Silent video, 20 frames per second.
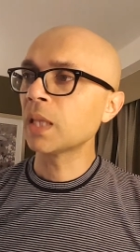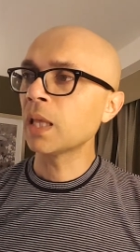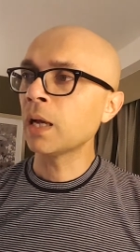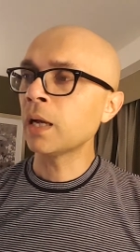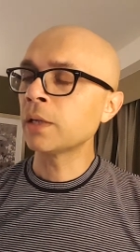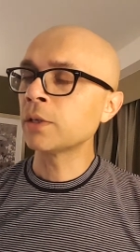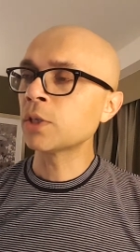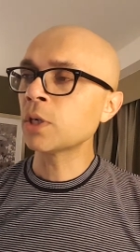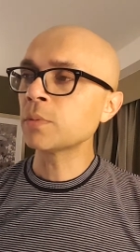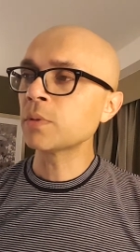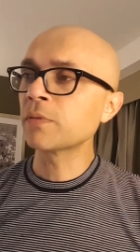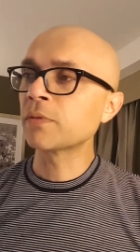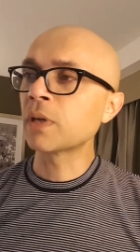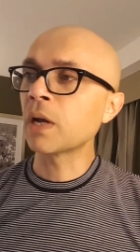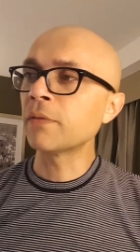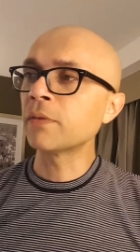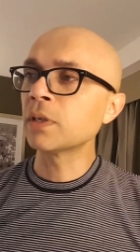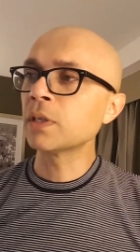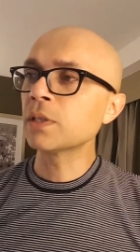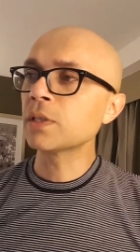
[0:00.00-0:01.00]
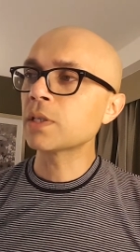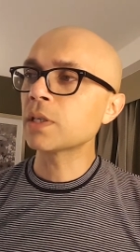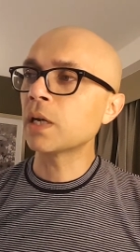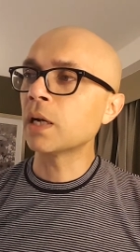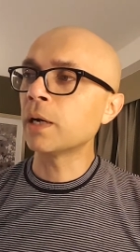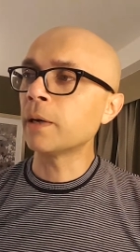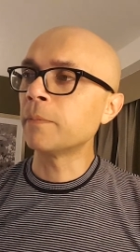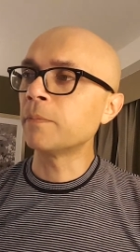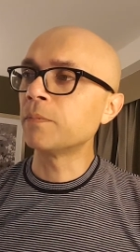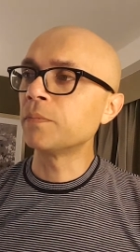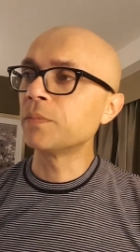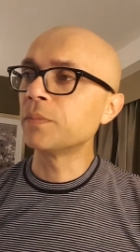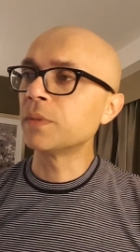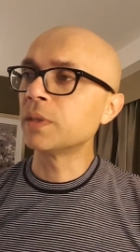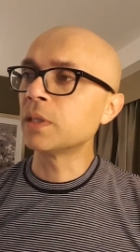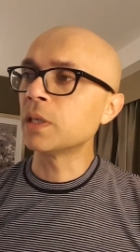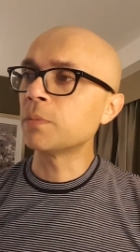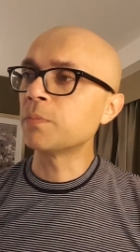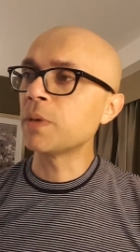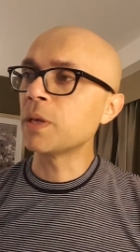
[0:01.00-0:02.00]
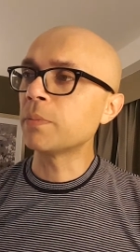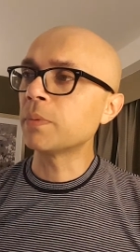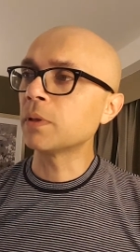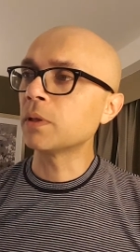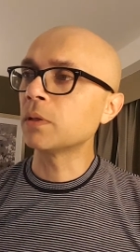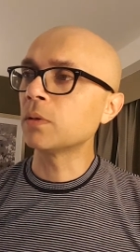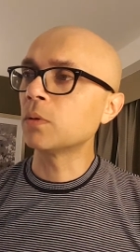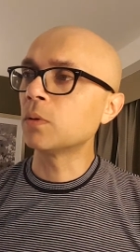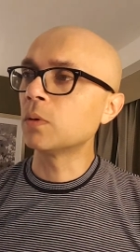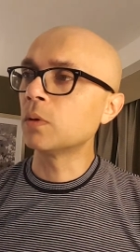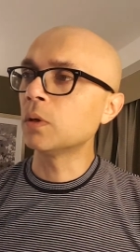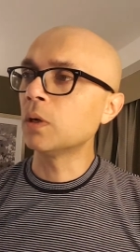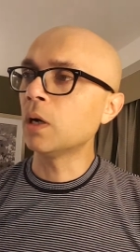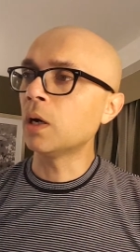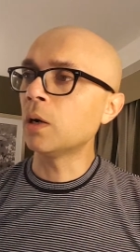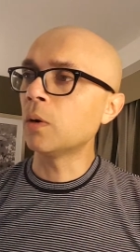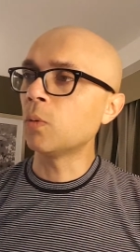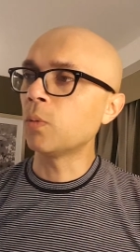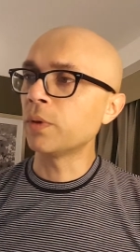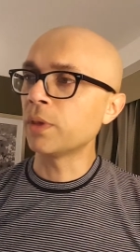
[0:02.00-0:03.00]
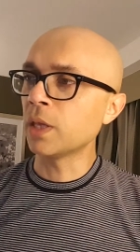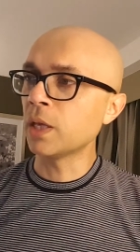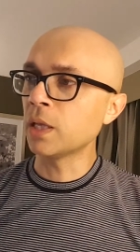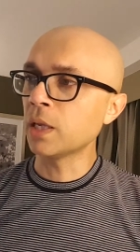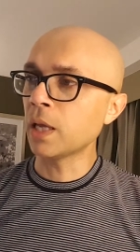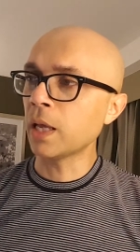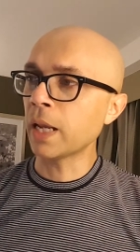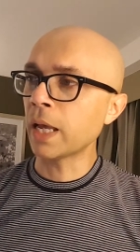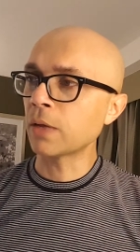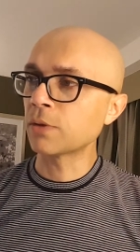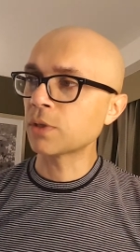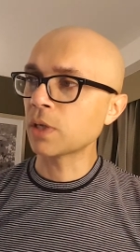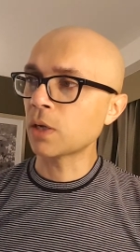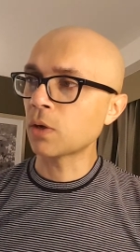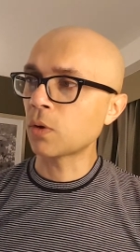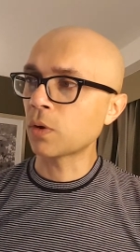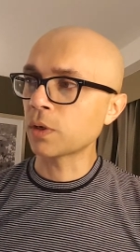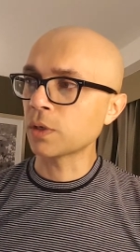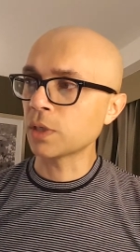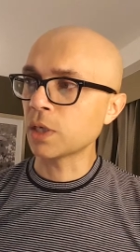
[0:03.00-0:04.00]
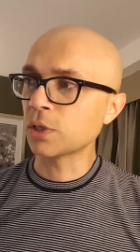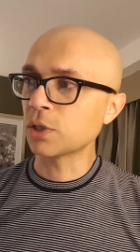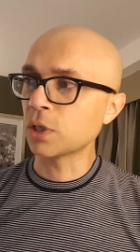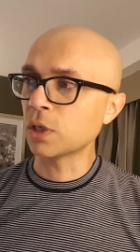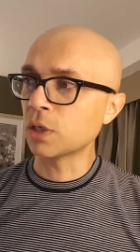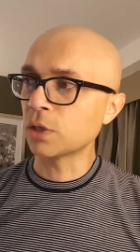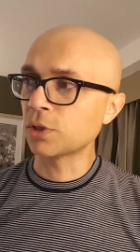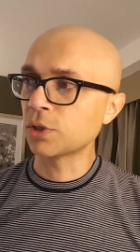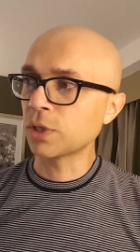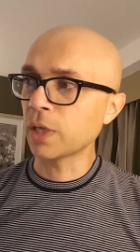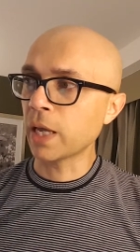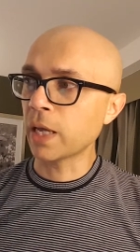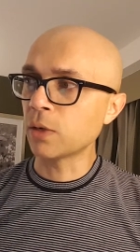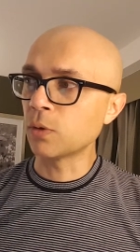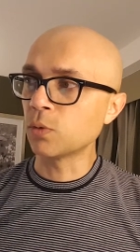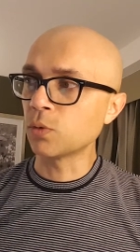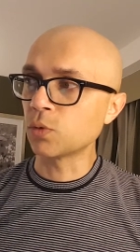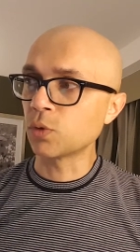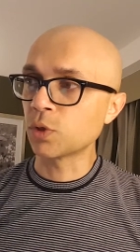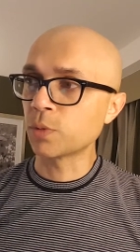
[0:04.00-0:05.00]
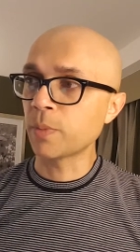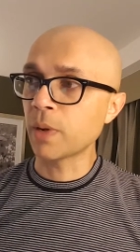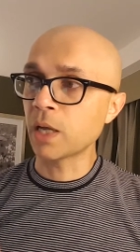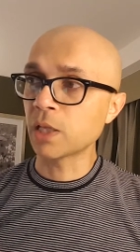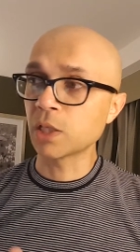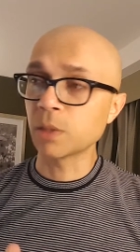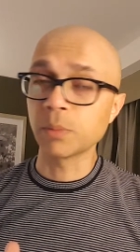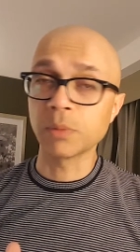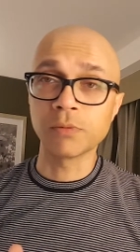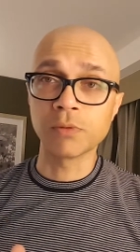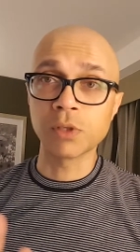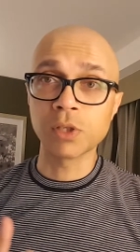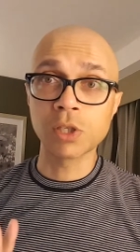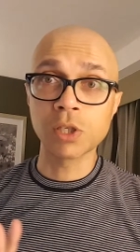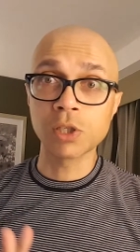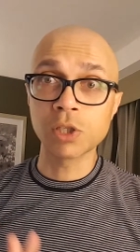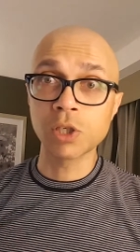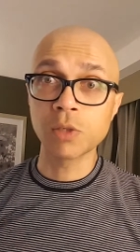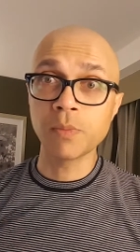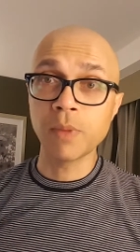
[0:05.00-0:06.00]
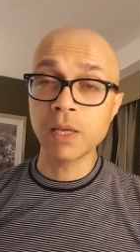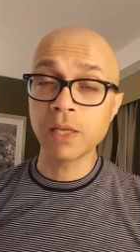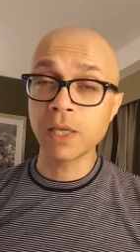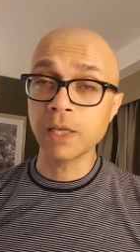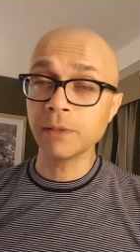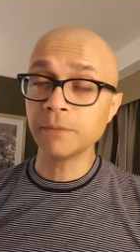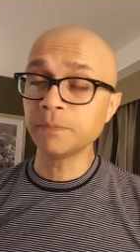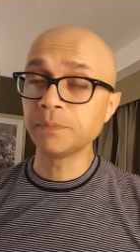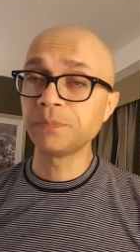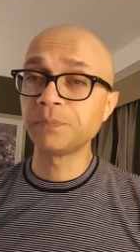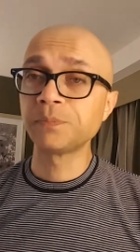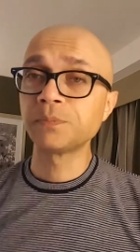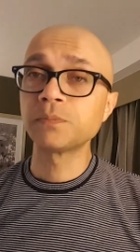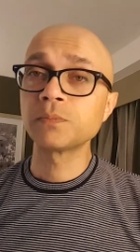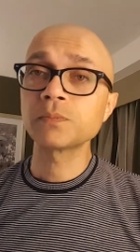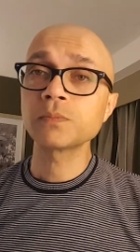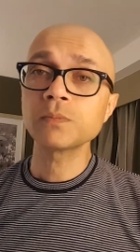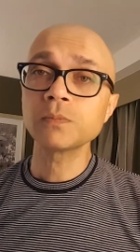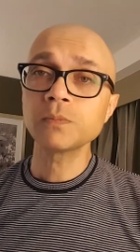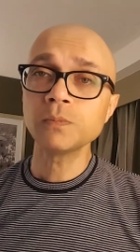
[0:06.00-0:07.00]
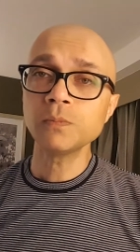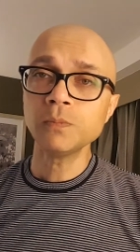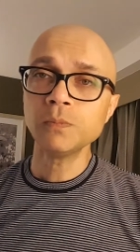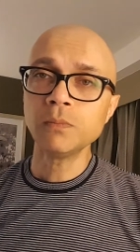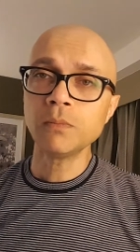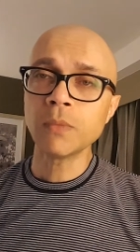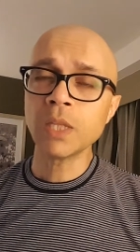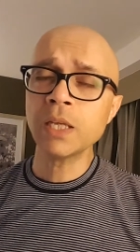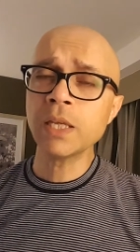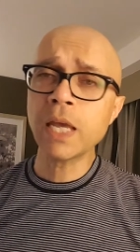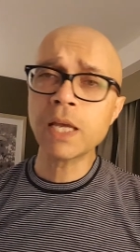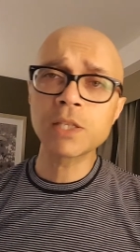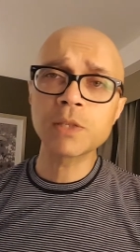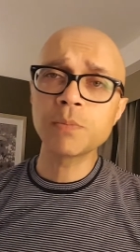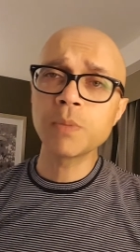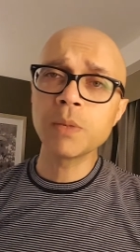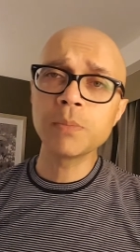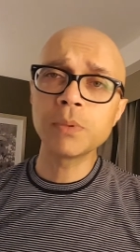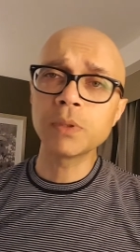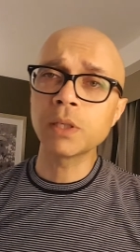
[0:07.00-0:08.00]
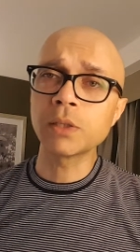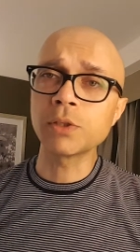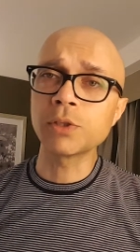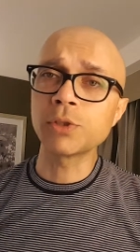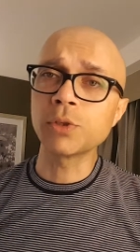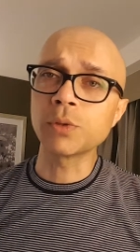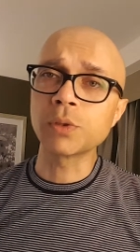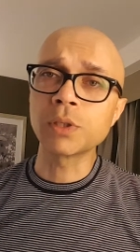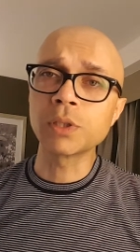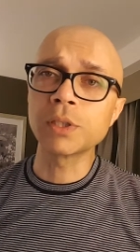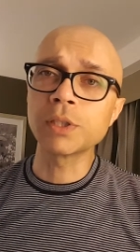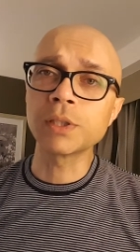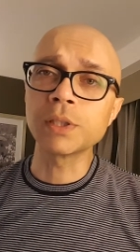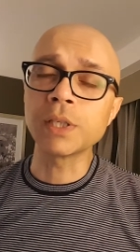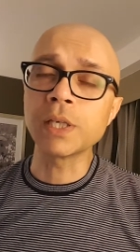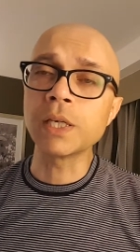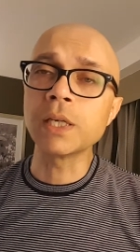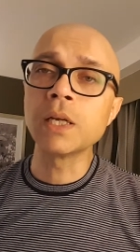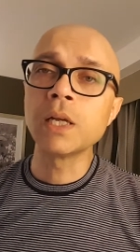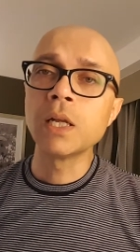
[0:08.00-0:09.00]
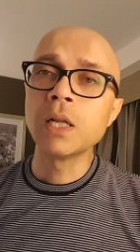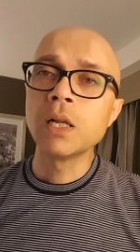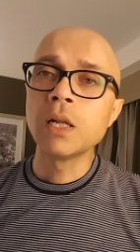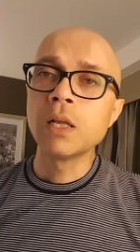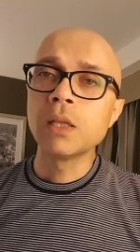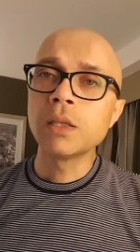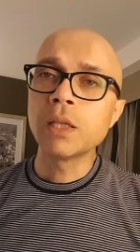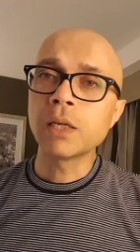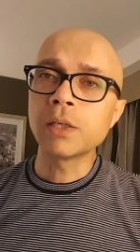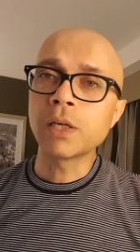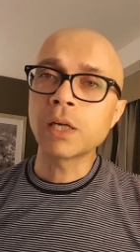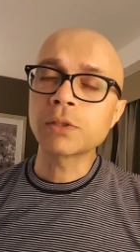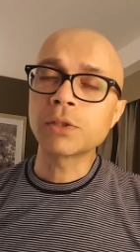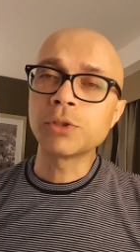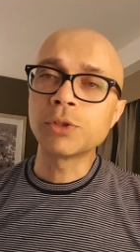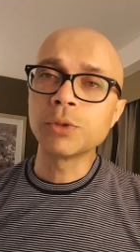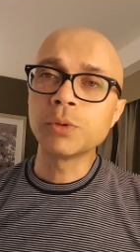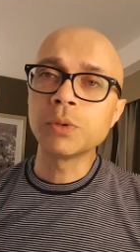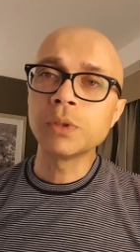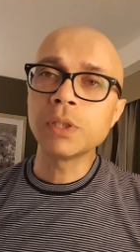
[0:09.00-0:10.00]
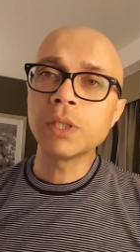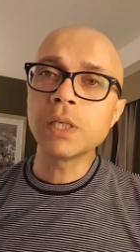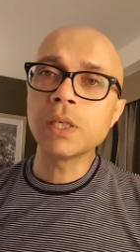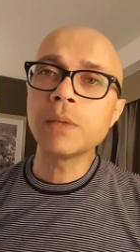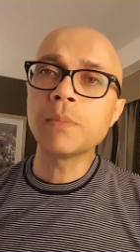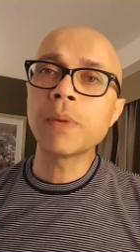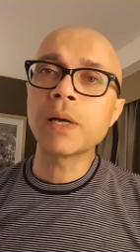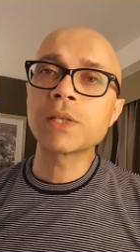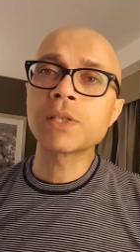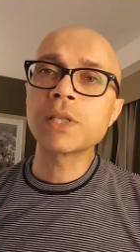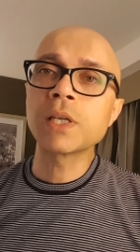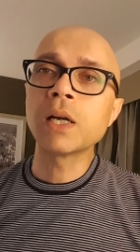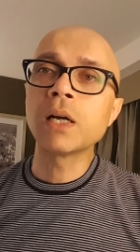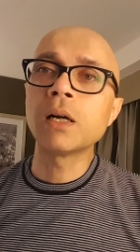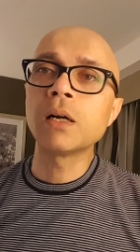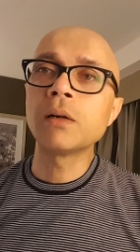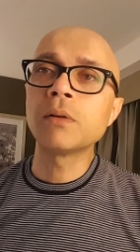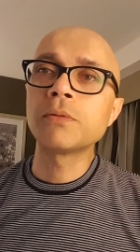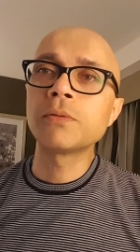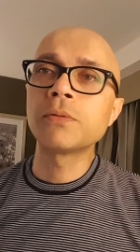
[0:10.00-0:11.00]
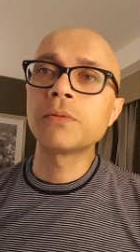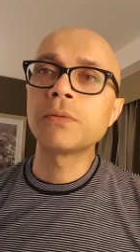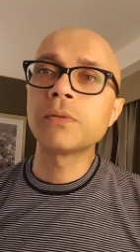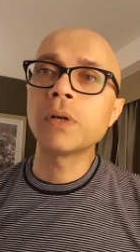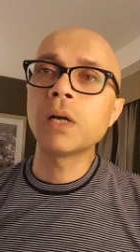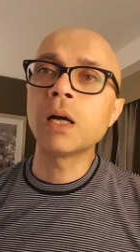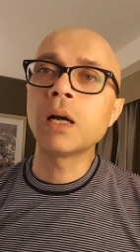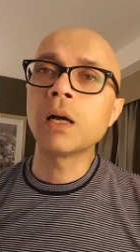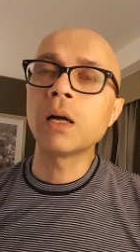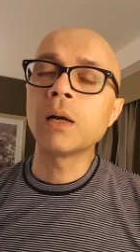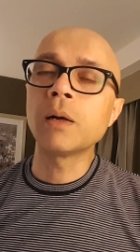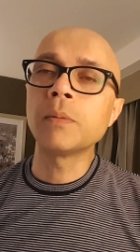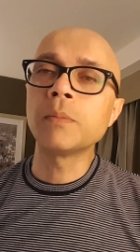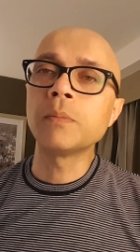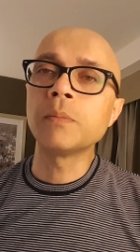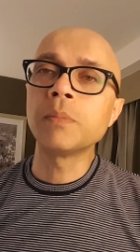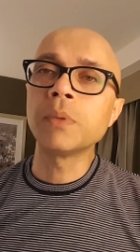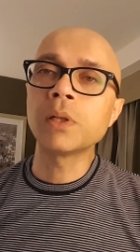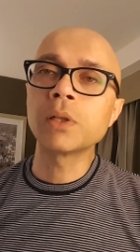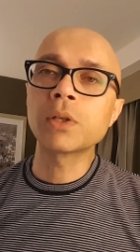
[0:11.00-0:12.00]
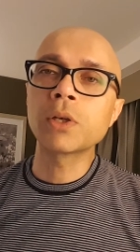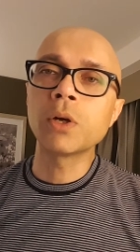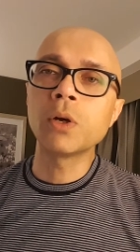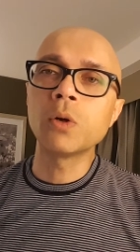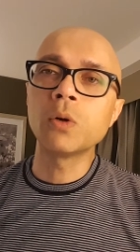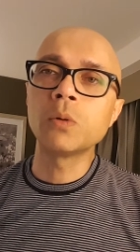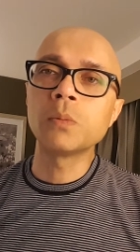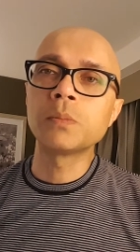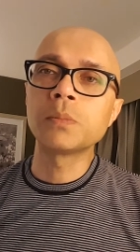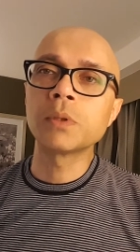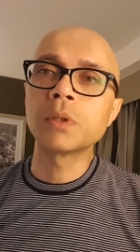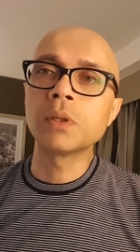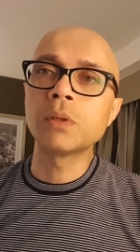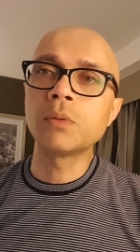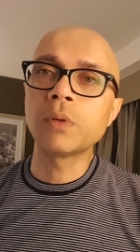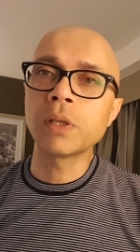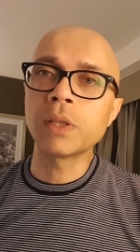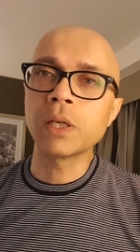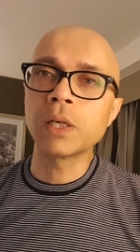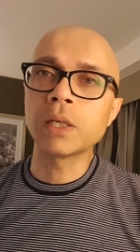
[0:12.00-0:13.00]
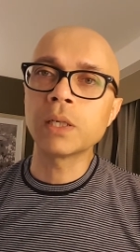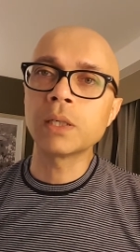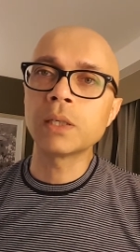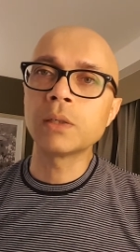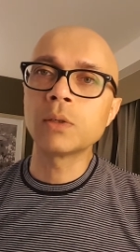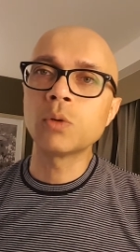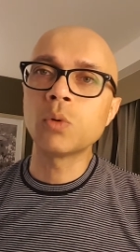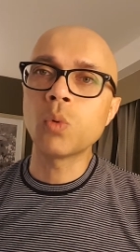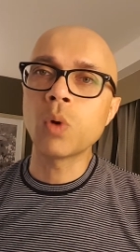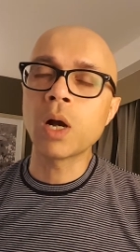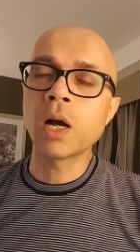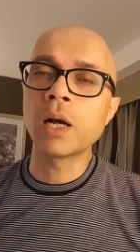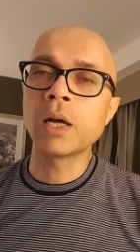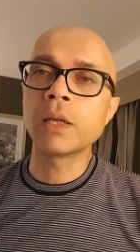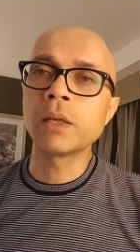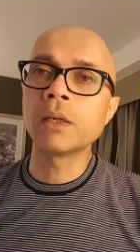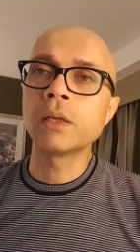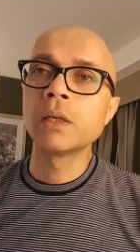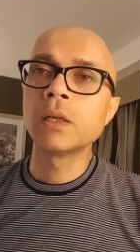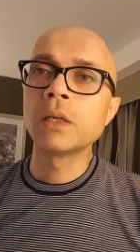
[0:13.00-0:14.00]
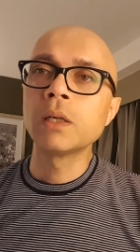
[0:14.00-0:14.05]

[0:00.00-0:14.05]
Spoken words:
In terms of governance, did people within and outside our organization understand who's responsible for decision making? Yes, people understood clearly that Dr. Dooley, myself, Bill Cope, Rida, Juan